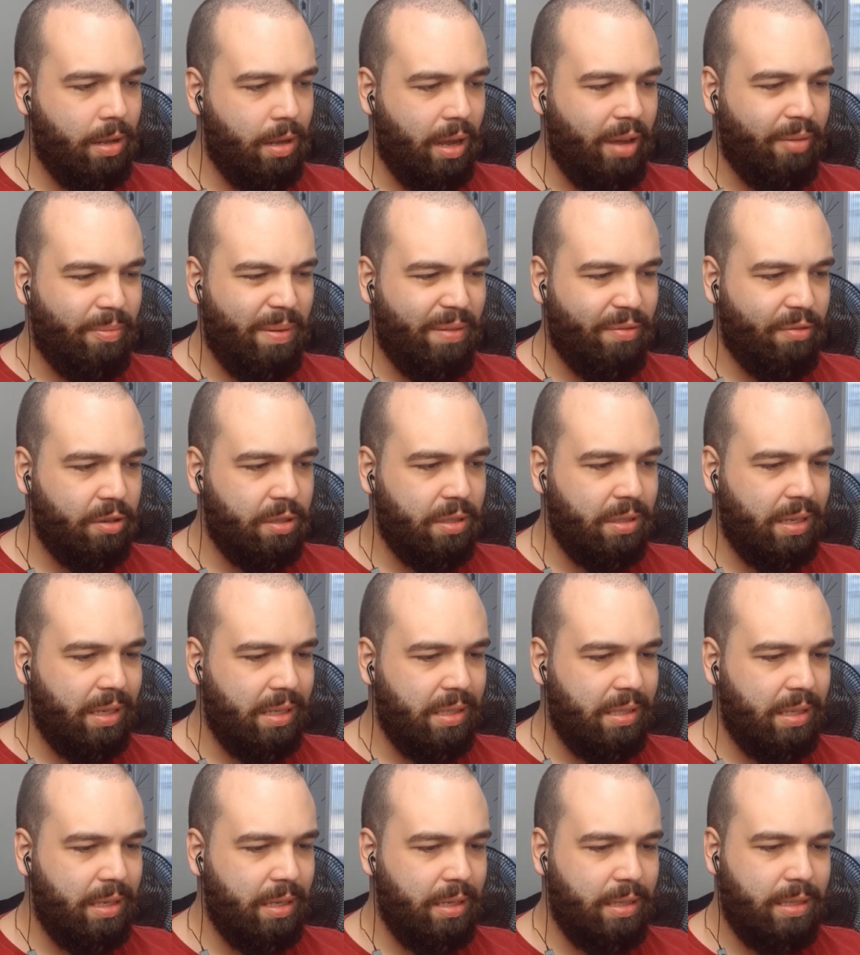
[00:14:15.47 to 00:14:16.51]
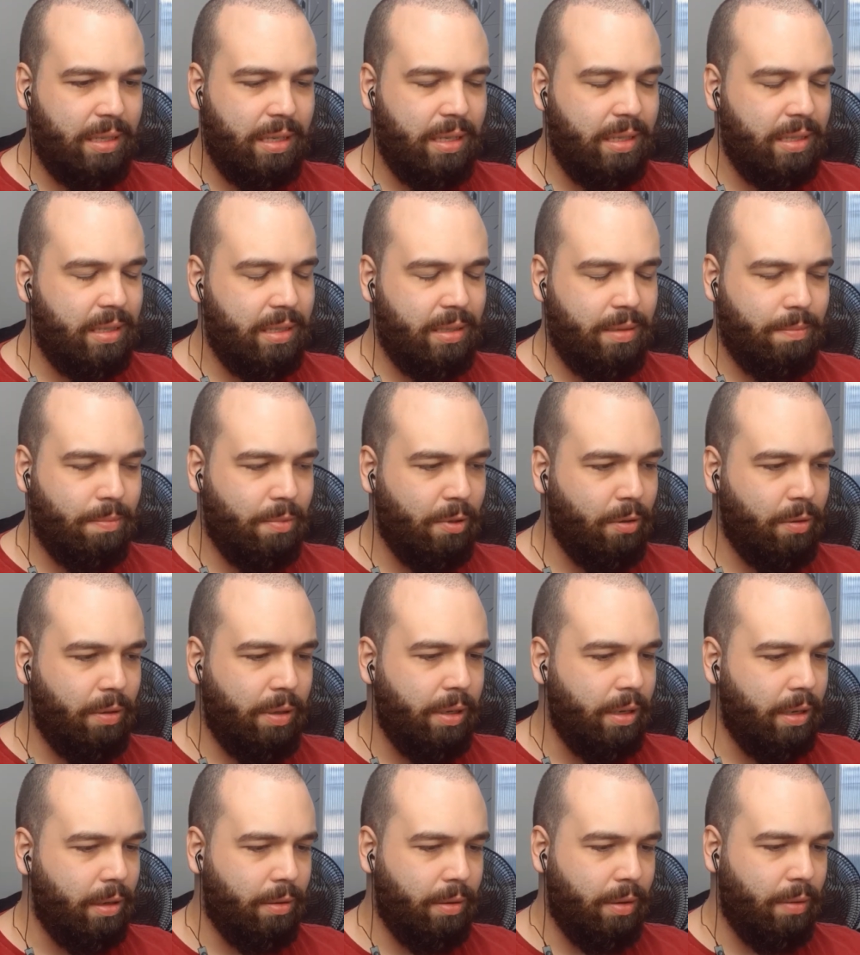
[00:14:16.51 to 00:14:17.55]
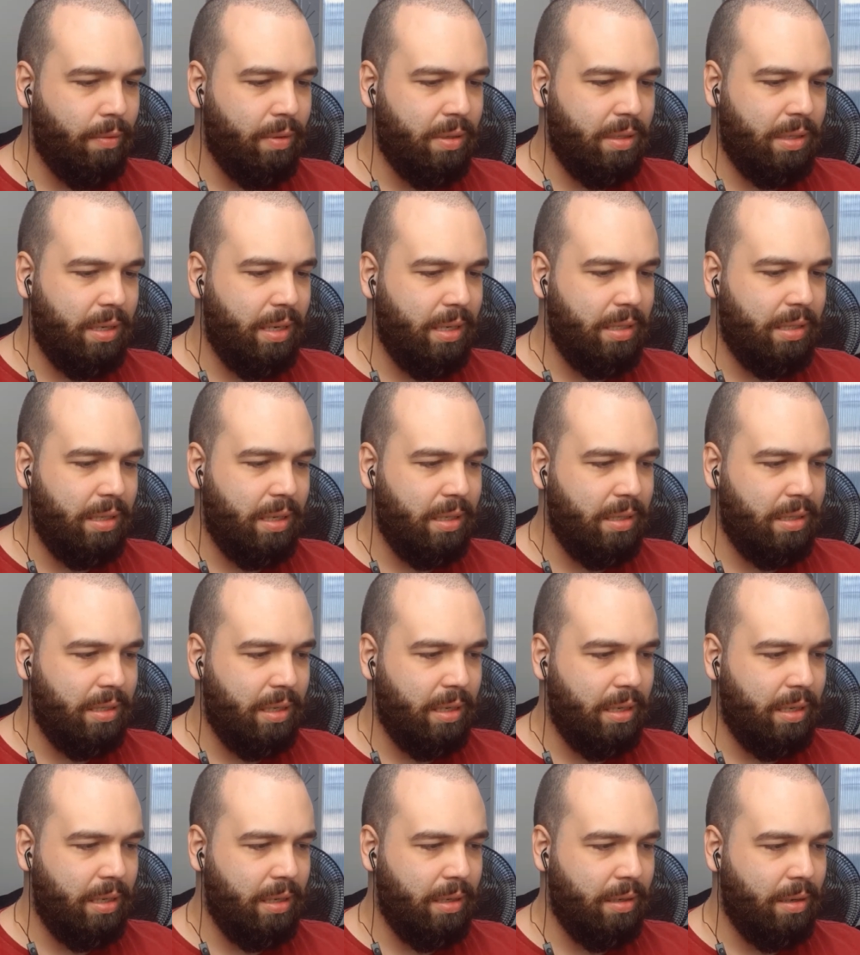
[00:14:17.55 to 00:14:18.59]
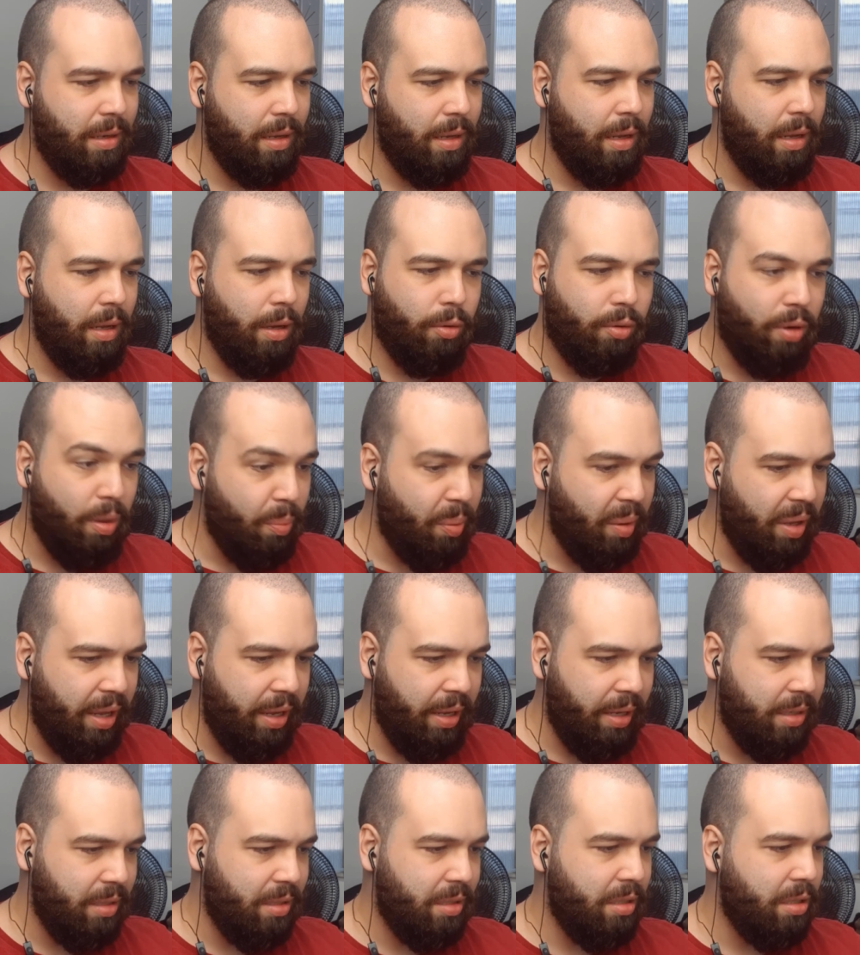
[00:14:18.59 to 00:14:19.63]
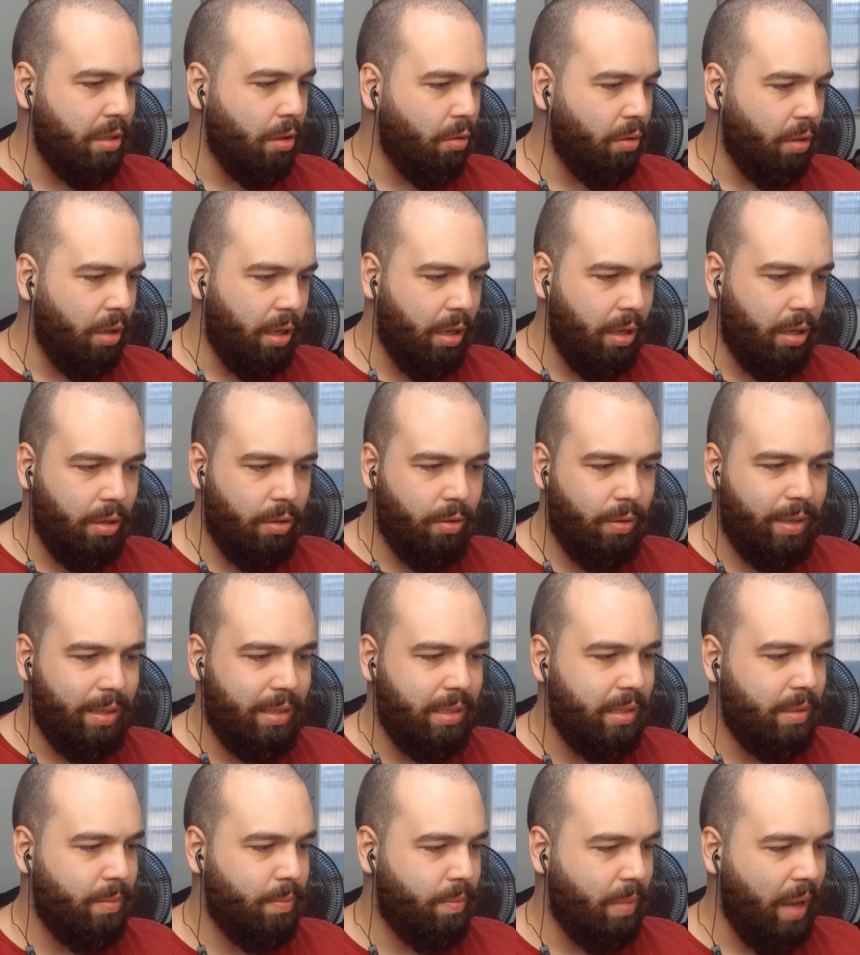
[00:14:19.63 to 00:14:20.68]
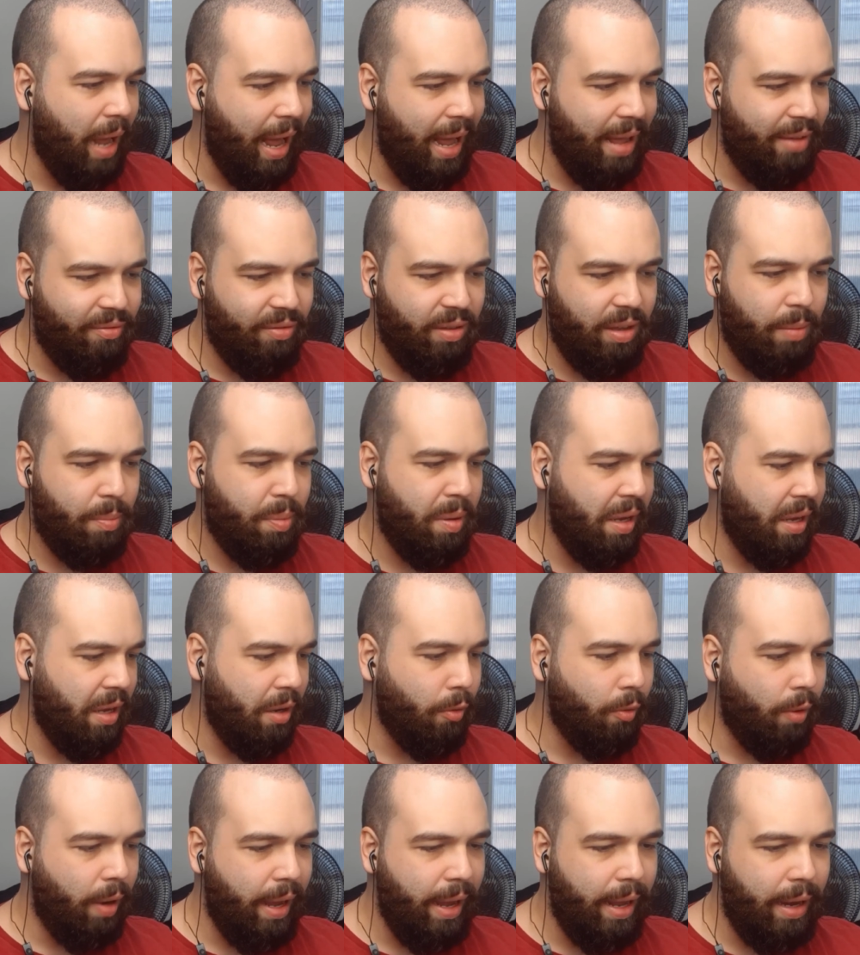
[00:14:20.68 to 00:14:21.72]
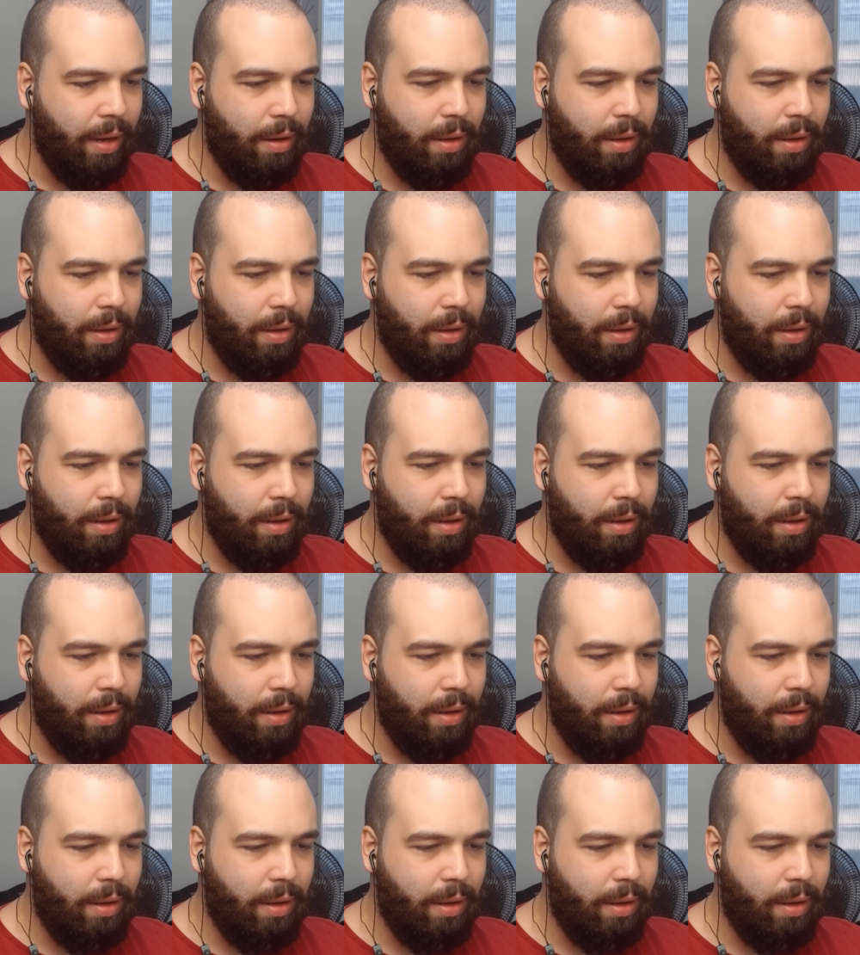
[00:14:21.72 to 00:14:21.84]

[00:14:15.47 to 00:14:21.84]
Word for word: Off my first listen, it didn't, you know, it wasn't as as a gripping, as solo, as Ivy, Pink and White.